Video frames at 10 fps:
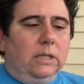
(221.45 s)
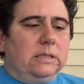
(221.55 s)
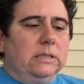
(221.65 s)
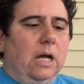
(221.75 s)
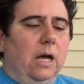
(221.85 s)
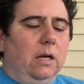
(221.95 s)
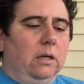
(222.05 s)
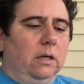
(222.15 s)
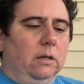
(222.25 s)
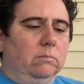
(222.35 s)
It's not
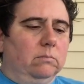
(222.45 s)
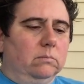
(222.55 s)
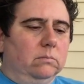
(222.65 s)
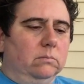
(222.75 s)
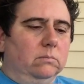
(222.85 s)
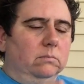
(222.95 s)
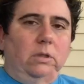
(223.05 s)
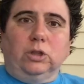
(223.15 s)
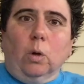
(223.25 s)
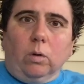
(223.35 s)
um, a
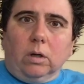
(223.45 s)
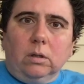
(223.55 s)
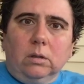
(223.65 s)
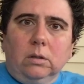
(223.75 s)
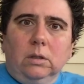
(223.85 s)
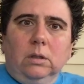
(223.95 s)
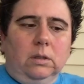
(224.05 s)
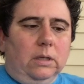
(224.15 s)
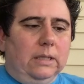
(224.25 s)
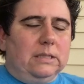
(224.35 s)
soda.
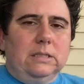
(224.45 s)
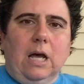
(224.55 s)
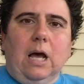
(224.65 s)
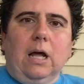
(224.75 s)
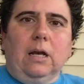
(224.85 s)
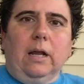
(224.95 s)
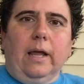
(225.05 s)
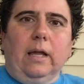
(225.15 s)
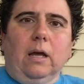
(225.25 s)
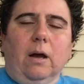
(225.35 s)
It's not
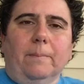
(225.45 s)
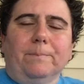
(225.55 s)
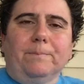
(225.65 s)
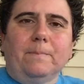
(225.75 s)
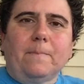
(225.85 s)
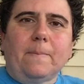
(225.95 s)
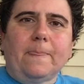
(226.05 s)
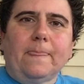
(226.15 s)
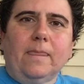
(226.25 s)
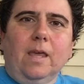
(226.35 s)
a um,
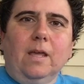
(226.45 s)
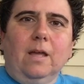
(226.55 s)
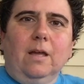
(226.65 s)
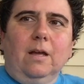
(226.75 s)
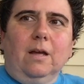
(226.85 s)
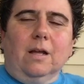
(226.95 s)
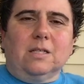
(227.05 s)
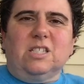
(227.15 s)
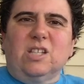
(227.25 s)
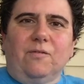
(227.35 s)
a
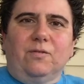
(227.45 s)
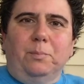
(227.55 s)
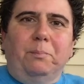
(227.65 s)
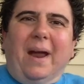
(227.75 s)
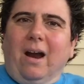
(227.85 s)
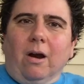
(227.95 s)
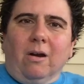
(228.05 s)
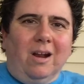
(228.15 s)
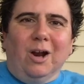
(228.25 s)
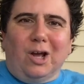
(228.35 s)
stuffed
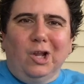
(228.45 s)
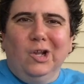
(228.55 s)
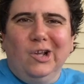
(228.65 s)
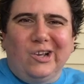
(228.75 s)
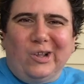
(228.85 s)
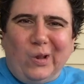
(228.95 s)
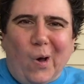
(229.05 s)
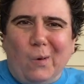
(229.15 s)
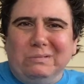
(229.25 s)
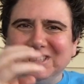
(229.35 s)
bear and a
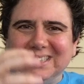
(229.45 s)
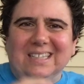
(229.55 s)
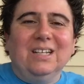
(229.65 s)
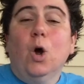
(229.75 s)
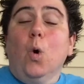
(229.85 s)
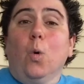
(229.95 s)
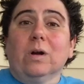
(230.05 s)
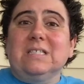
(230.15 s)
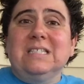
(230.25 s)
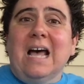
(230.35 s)
claw machine where
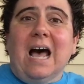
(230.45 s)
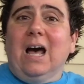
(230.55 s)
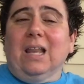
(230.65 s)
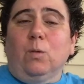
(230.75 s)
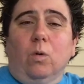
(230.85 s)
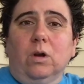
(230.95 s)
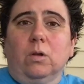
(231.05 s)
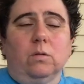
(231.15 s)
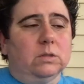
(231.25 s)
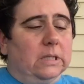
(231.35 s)
it's not like one of
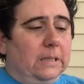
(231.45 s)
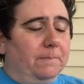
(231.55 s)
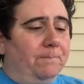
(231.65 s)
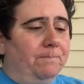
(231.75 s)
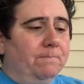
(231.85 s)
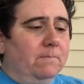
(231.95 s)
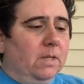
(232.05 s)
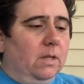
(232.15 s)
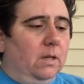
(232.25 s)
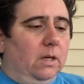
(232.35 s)
those um
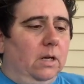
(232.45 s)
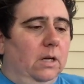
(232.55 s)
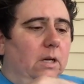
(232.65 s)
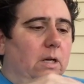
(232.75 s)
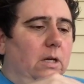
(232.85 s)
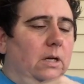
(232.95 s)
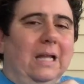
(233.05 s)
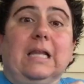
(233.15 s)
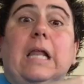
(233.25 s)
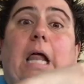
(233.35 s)
uh
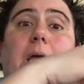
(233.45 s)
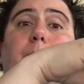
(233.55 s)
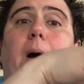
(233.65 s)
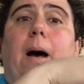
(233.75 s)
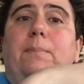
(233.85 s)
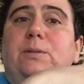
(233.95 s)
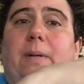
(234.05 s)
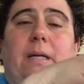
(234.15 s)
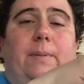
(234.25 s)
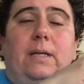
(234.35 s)
like lollipops
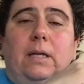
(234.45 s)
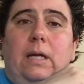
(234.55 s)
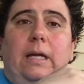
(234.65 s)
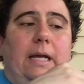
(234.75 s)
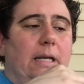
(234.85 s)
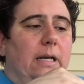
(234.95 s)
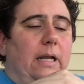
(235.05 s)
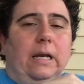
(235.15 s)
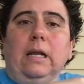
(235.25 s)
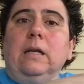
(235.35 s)
maybe in
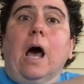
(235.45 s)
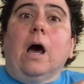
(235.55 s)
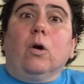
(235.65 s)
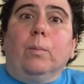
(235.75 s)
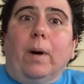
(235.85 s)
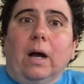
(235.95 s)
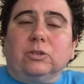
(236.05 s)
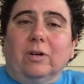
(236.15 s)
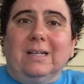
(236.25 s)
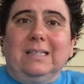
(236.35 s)
an honor
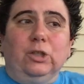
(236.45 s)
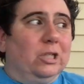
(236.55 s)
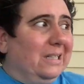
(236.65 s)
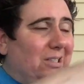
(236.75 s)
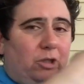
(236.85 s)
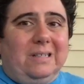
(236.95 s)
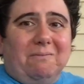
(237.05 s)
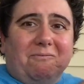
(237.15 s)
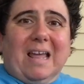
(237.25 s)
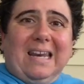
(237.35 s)
box, right? You're literally
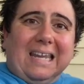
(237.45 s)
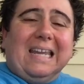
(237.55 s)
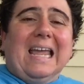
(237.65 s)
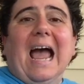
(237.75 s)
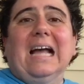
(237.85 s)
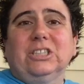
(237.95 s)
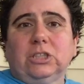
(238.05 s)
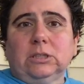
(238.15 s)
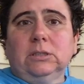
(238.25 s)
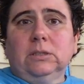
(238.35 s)
vending
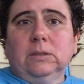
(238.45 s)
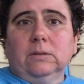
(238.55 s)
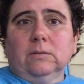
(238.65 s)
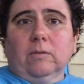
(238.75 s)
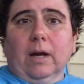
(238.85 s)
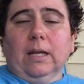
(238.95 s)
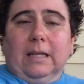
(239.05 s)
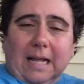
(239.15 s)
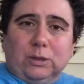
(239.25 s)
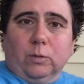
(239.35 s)
cash, right?
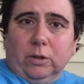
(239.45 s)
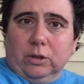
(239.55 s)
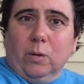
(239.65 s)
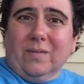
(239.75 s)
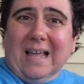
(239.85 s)
That's what you're doing.